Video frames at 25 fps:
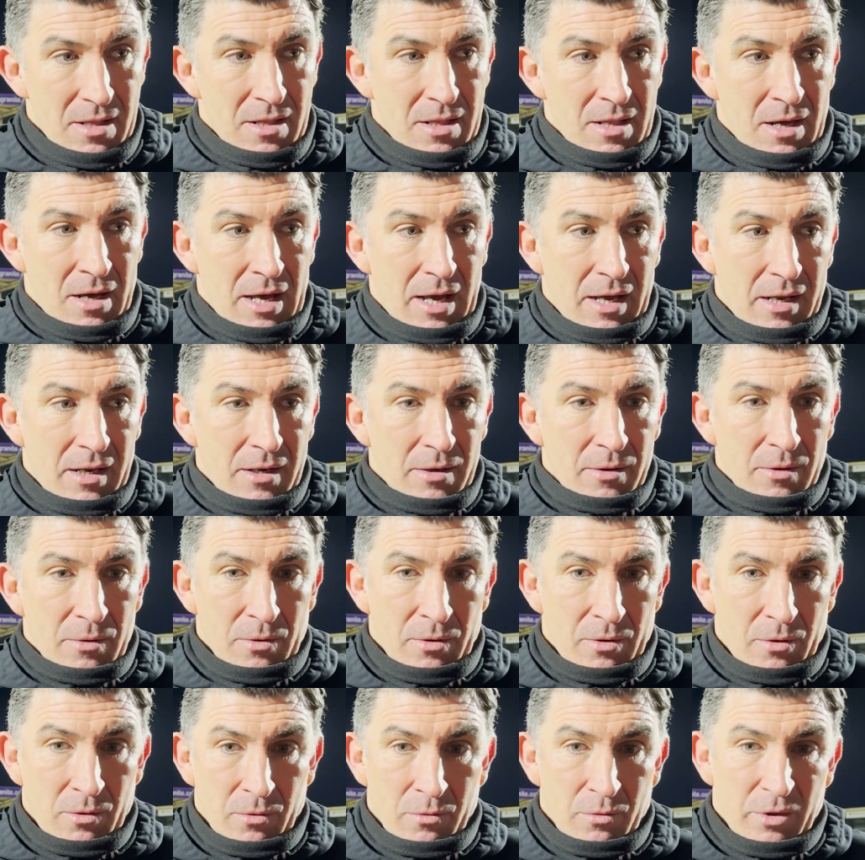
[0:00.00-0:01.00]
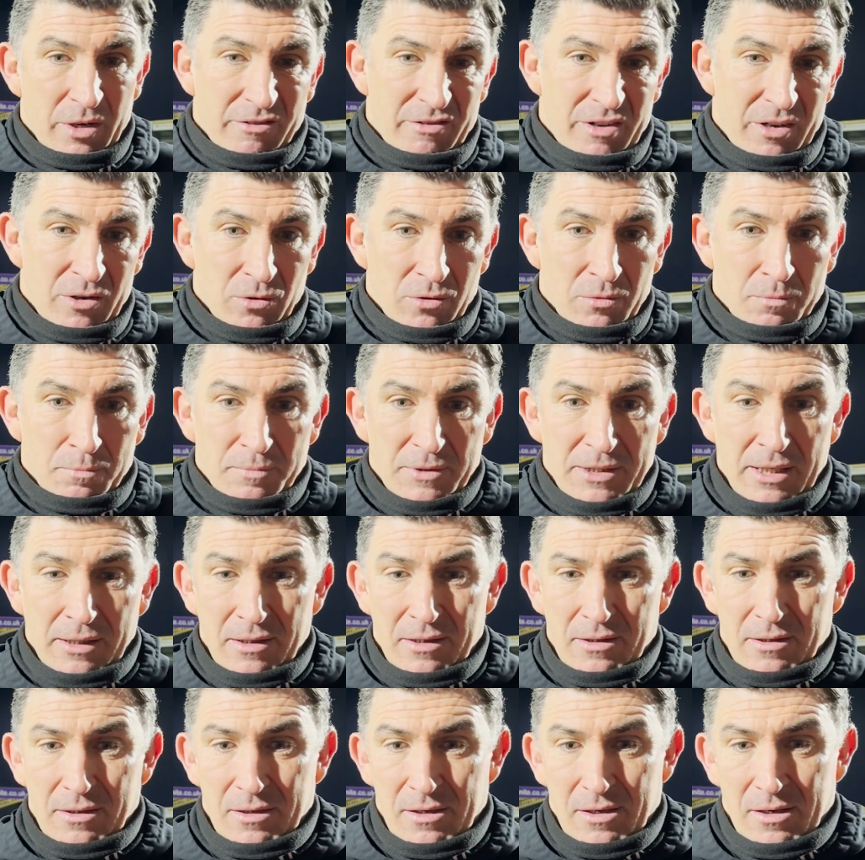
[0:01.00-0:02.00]
like, in all,
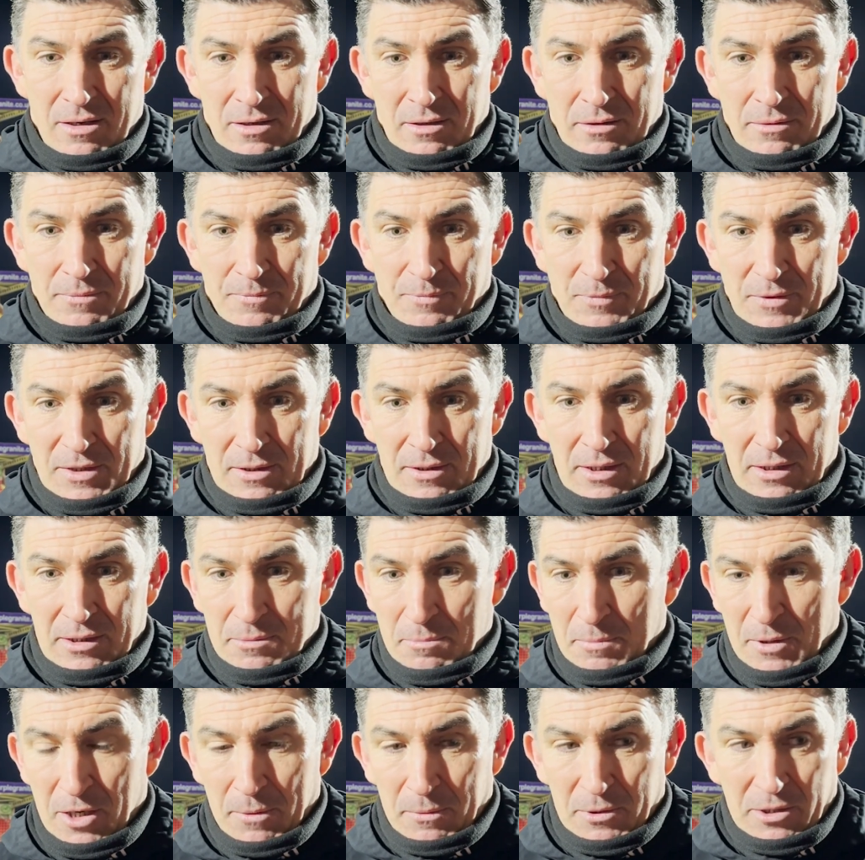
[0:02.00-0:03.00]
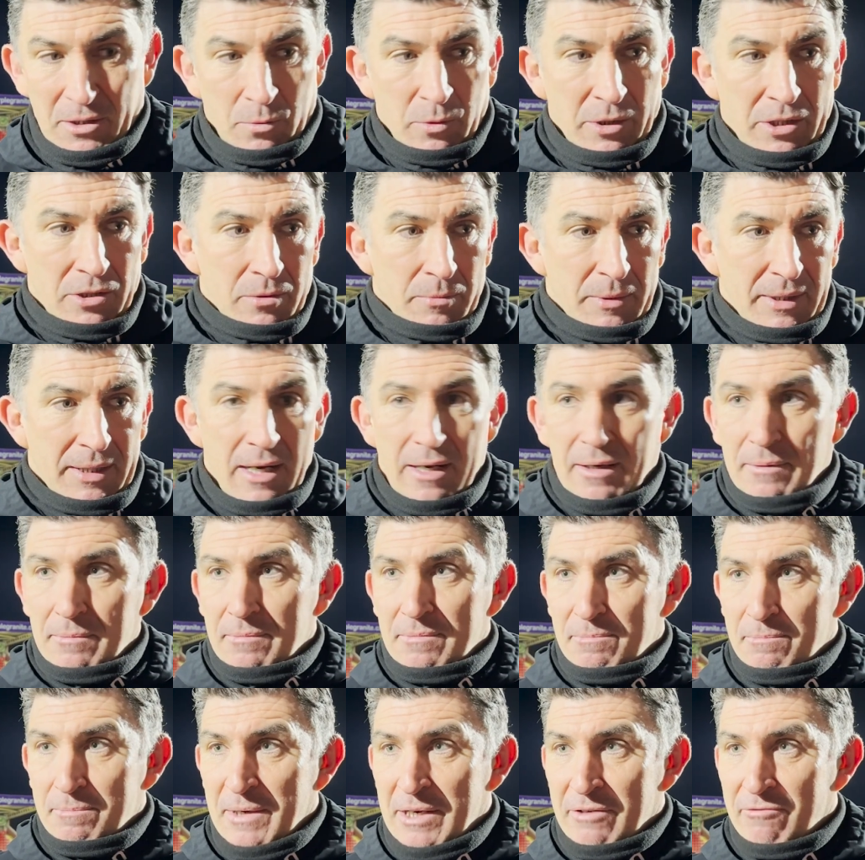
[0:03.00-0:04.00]
you know, sense and purposes, we should be down
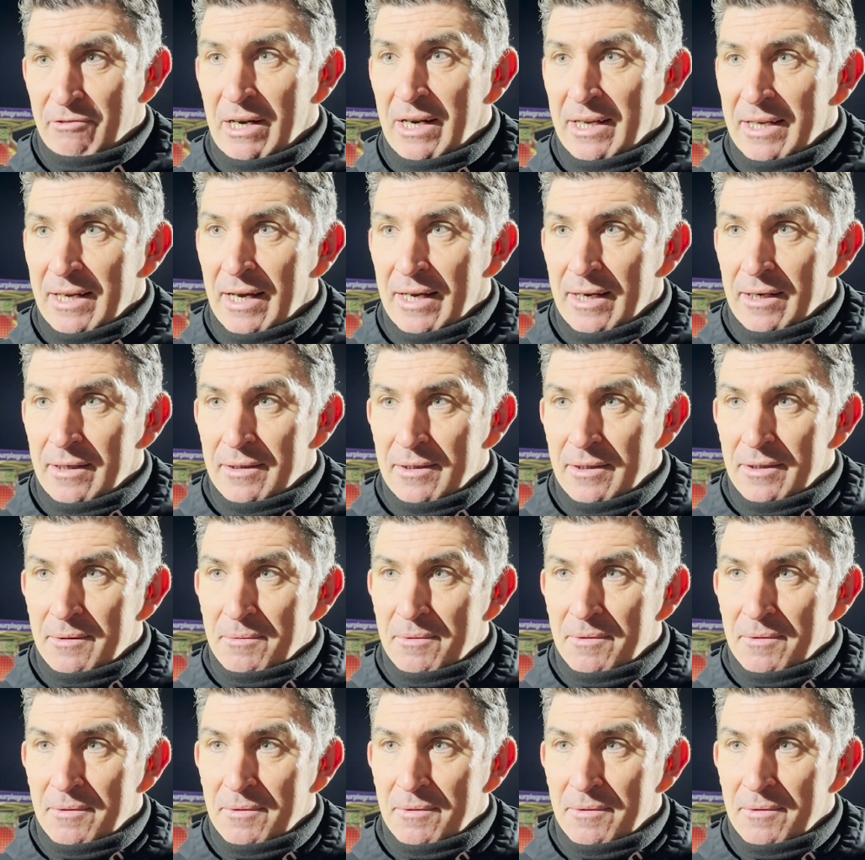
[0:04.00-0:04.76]
being relegated,